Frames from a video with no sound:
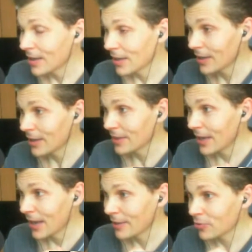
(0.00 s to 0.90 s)

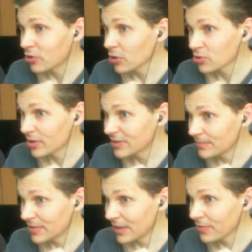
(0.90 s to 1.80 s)
The ads, don't try and
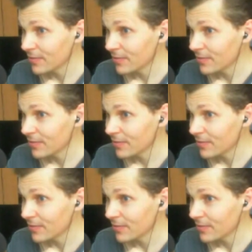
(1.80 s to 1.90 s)
DPS